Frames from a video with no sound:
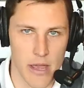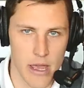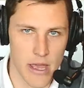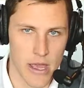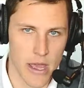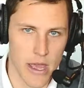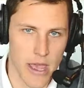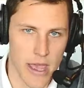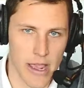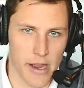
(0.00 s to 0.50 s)

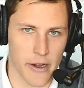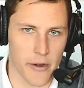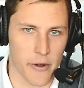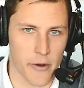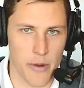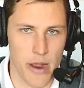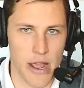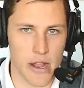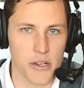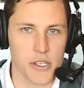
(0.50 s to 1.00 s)
hanging
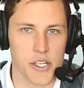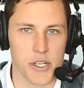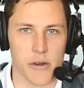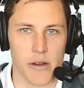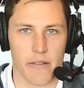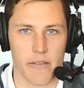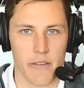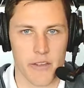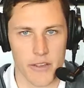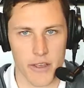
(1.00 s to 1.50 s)
around you
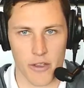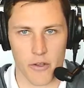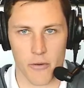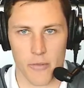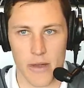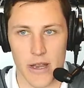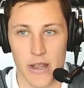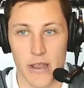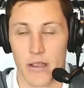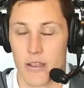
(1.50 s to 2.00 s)
every single
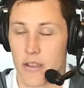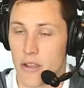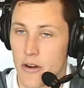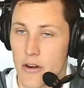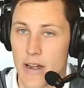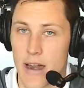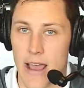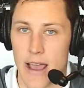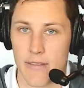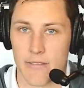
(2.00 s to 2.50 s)
minute, you're going
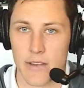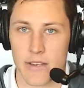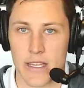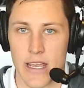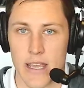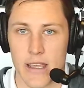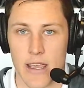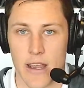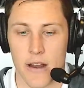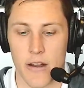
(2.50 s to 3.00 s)
to have to take
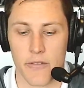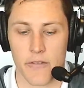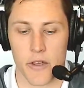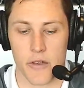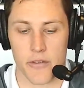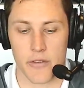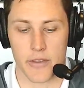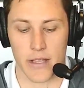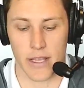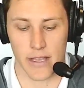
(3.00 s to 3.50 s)
care of
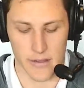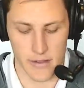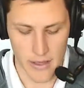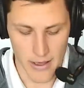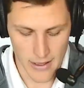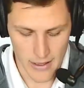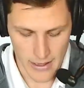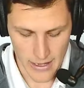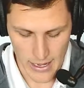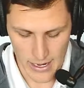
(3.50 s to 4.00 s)
those things.
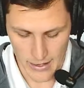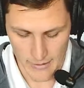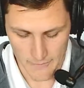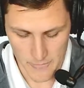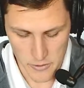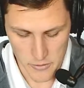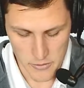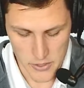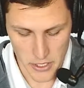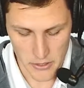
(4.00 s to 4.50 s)
And if
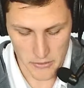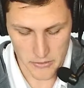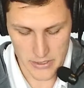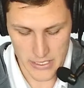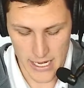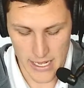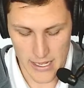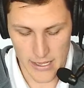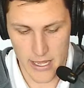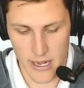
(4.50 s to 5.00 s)
you don't
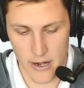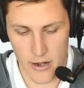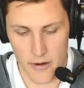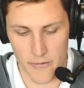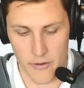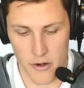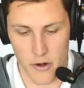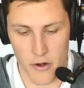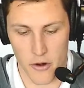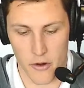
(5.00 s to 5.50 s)
take care of
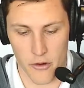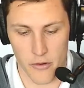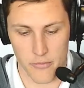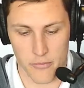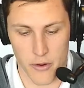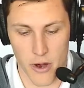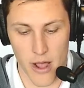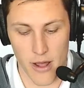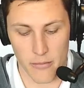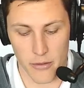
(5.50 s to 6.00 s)
your own
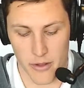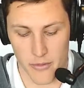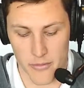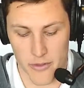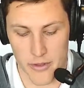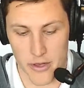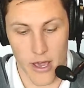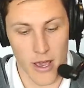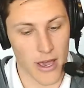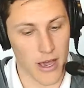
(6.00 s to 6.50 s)
problems,
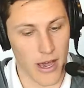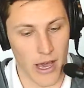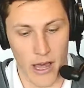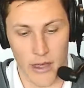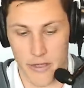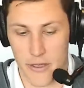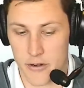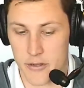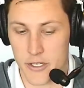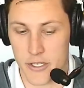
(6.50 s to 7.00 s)

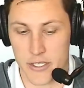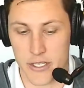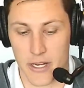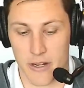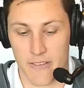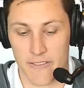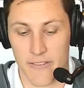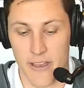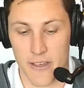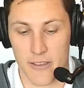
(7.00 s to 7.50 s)
they're just going to
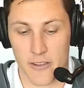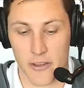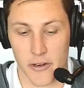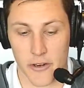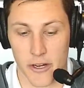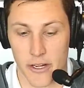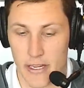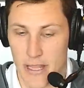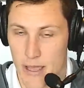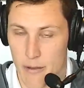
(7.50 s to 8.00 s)
fester
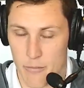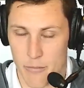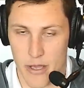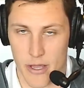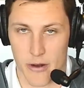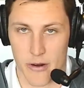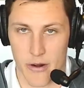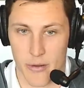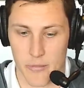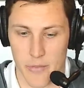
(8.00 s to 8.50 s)
and get
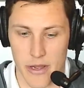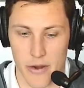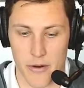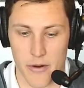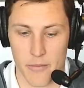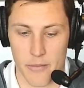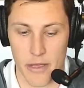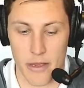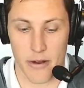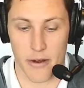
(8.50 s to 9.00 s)
bigger and bigger and
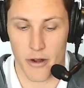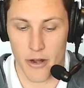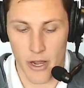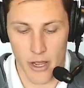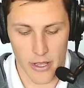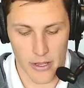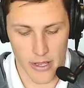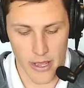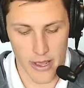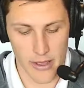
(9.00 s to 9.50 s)
bigger.
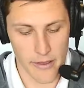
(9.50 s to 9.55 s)
Okay,